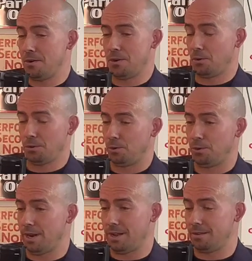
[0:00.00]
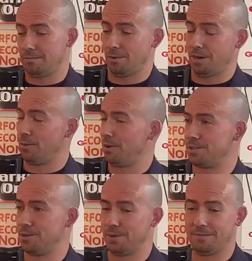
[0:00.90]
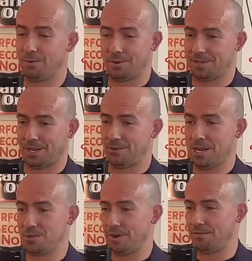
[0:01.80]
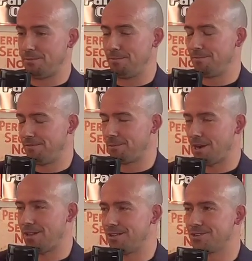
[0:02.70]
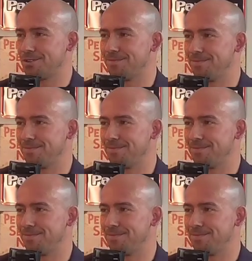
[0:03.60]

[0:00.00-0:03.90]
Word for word: no clue what I wanted to do, even once I graduated from college. Okay.